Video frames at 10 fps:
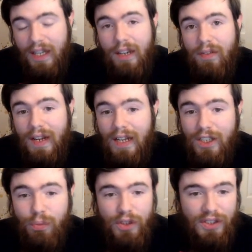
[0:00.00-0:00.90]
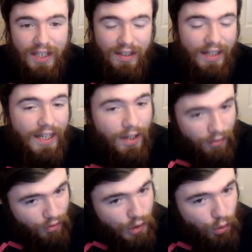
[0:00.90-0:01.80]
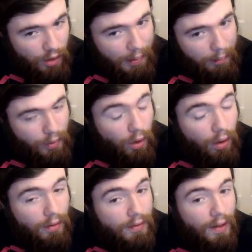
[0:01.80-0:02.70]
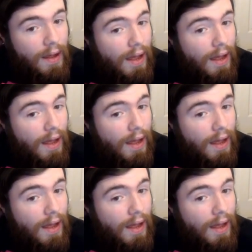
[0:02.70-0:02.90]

anything else, we just get negated and destroyed by Baron.